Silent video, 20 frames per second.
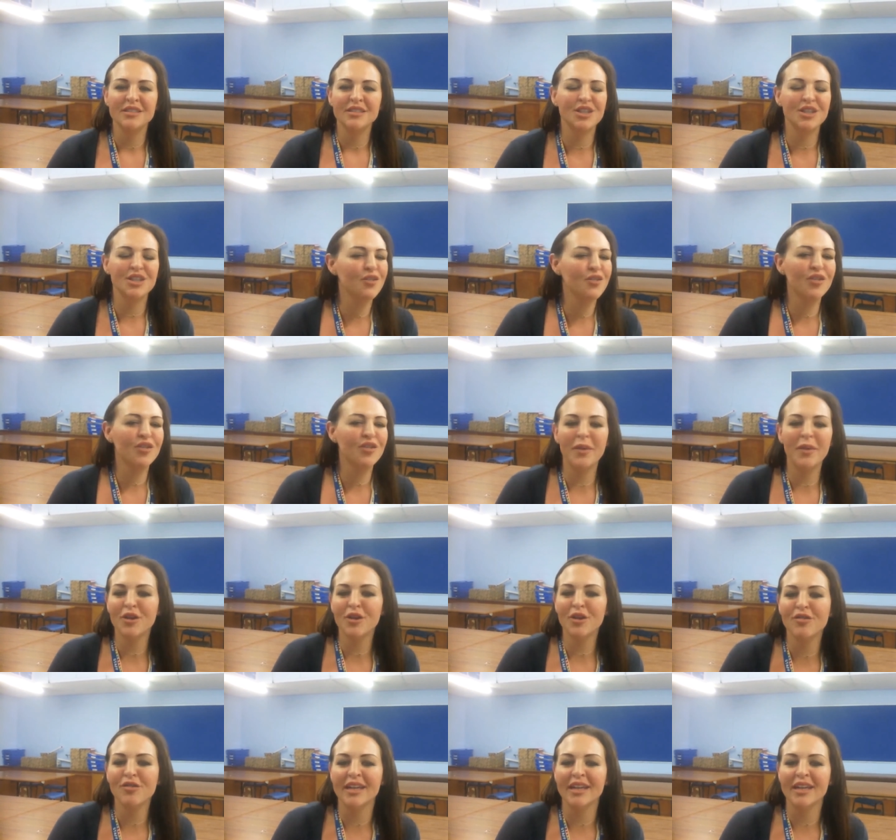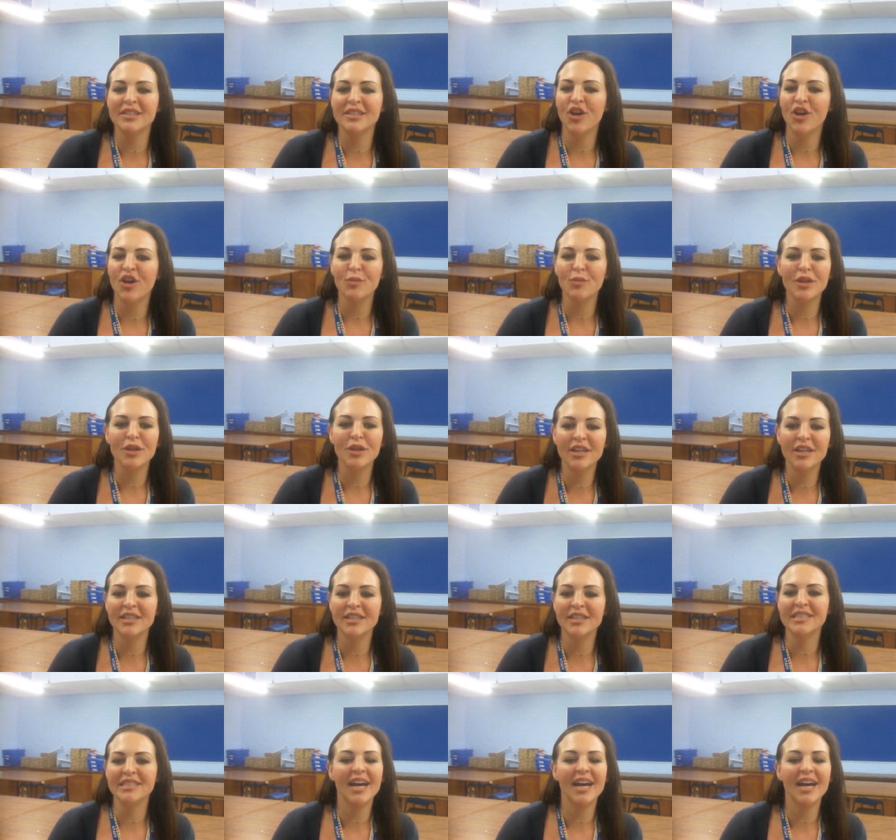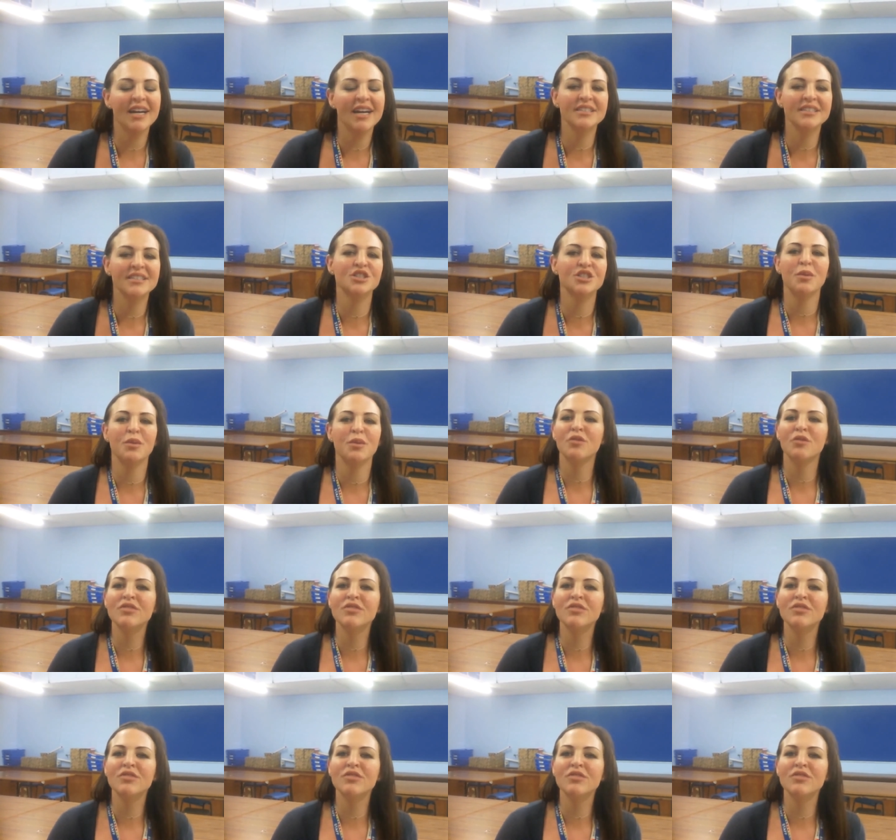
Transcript: So from our creative home learning tasks to our